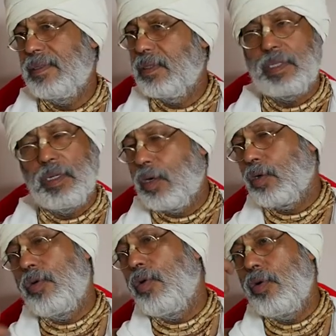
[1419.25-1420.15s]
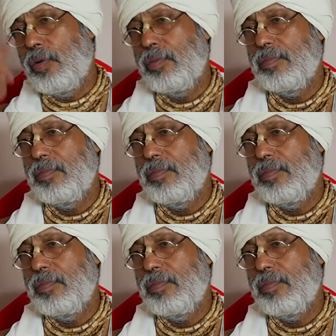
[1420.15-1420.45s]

You cannot go